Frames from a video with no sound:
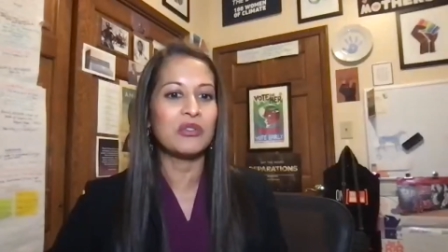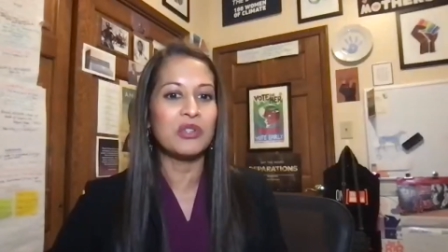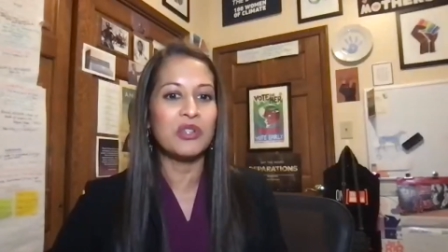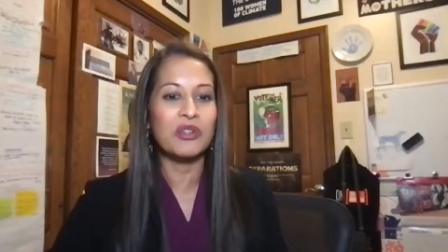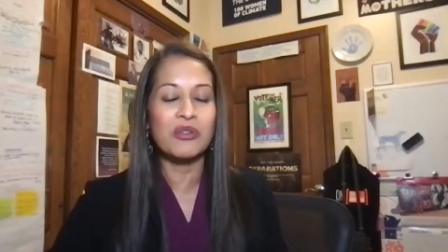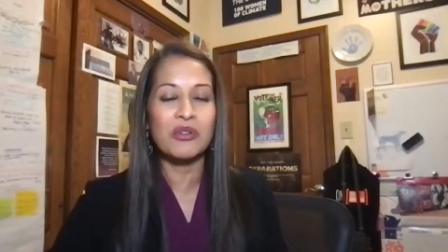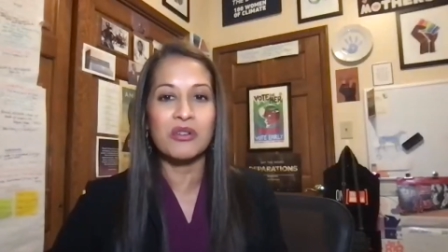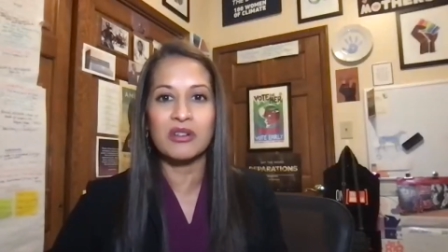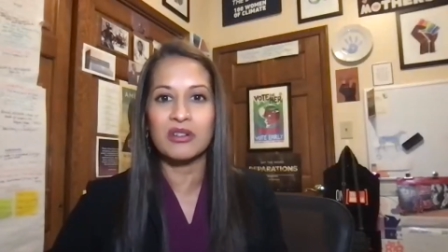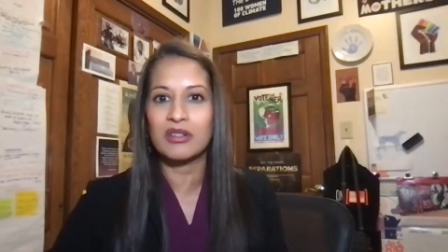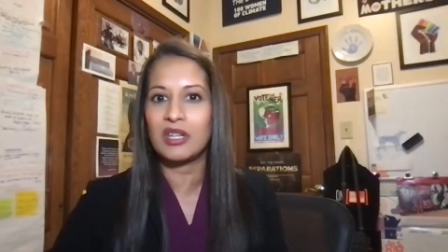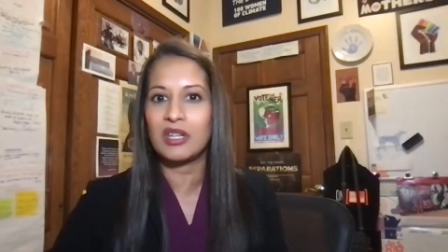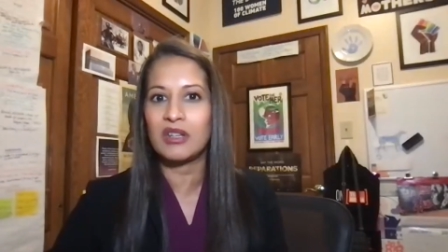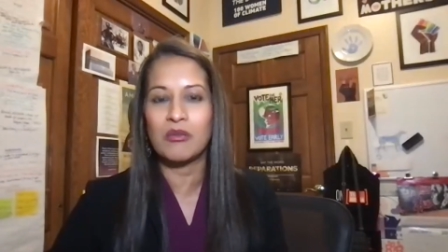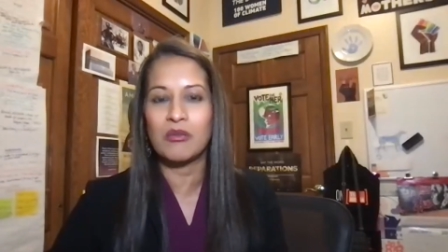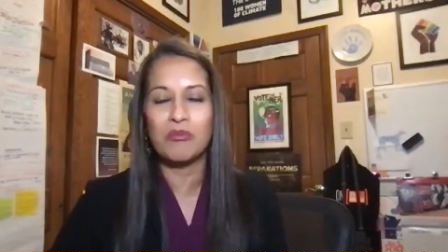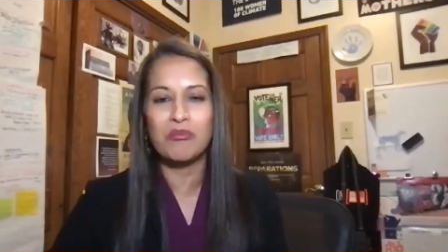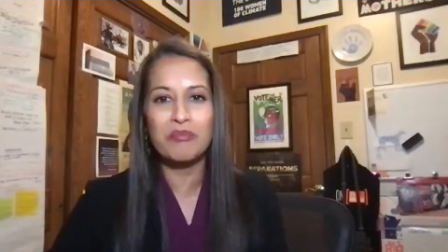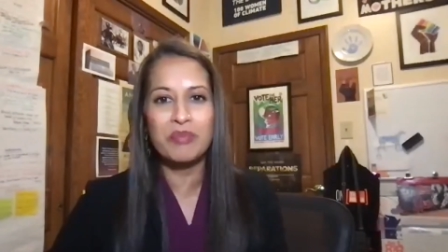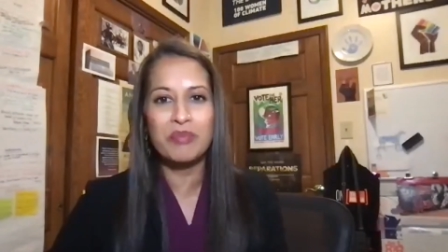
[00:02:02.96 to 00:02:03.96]
your, you
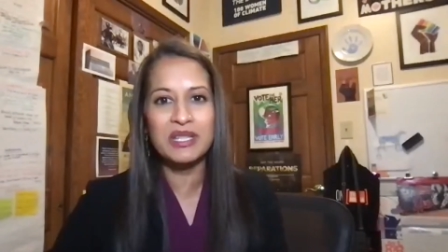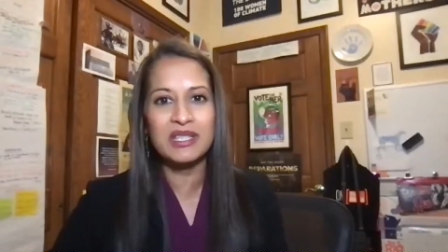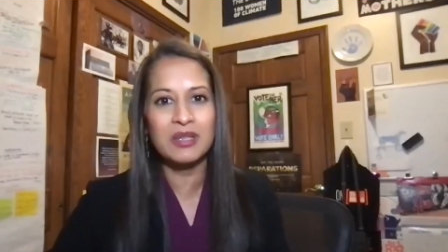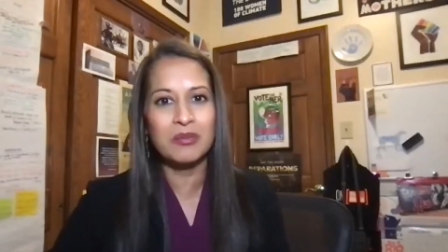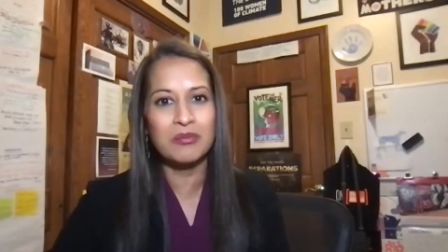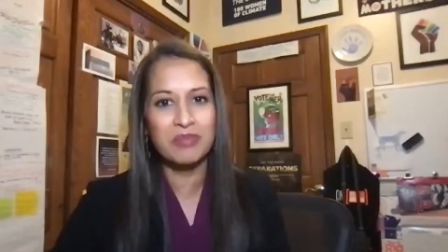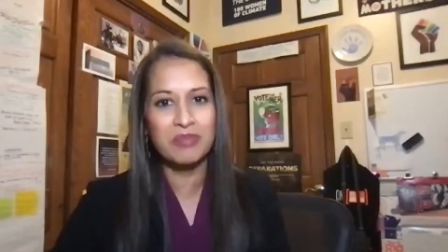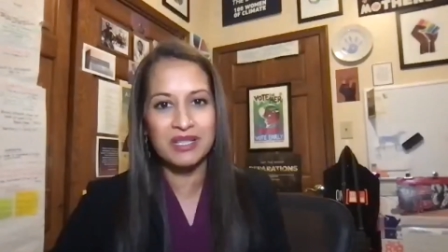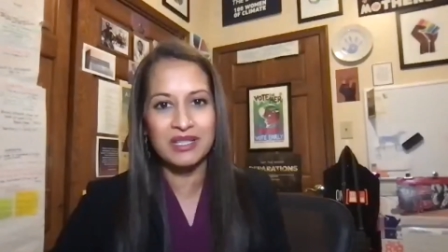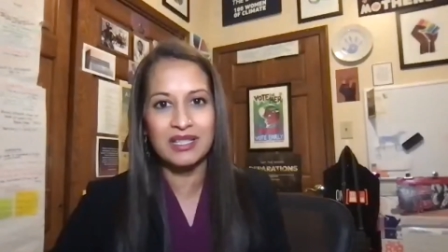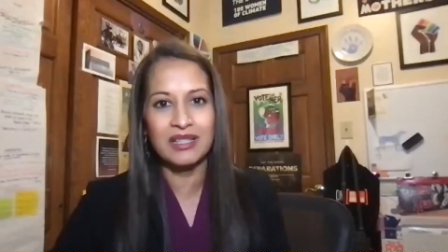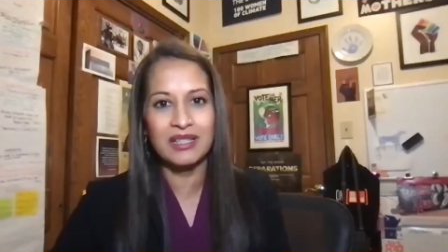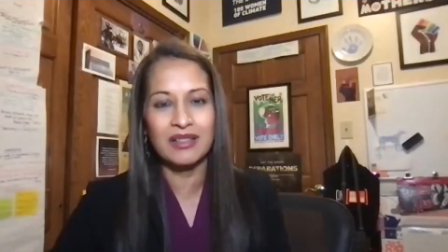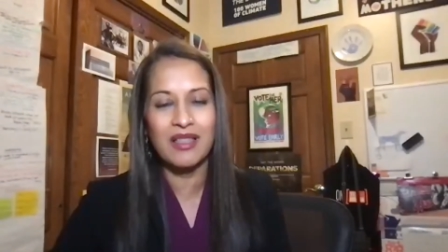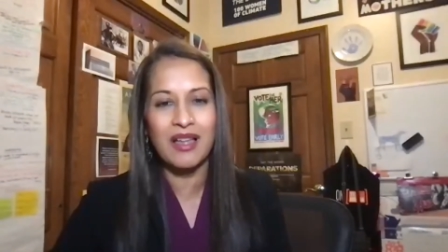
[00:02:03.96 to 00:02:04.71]
know, busy